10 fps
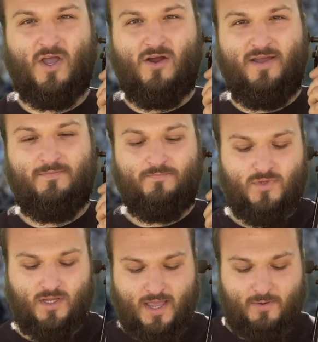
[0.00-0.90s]
All right.
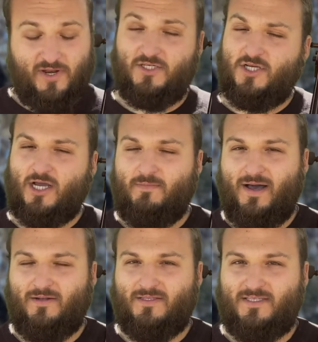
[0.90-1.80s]
We didn't talk
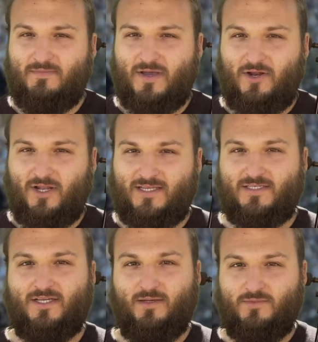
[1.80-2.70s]
about C minor
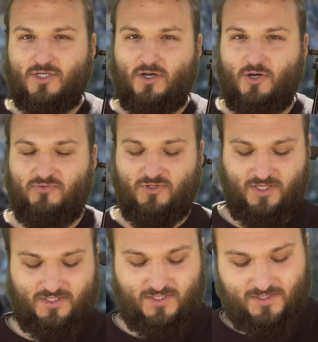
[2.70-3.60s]
last time, so hopefully
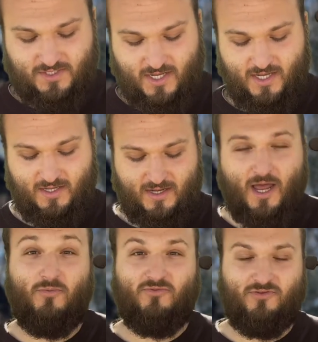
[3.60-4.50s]
this is
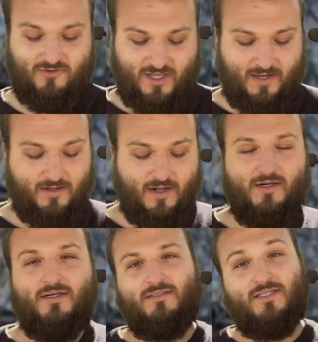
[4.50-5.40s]
helpful for that.
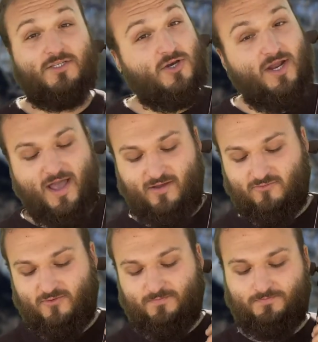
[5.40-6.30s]
Let's go to
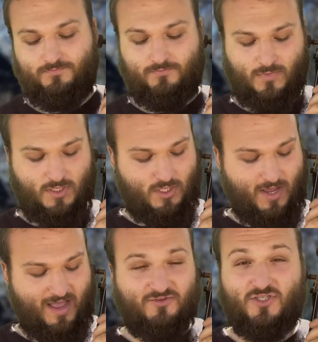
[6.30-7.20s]
F. So
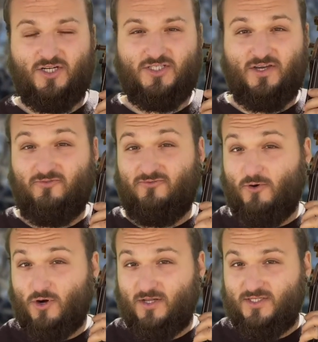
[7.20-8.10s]
F starts on
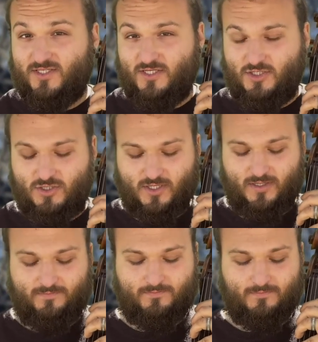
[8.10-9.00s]
4 on the C string.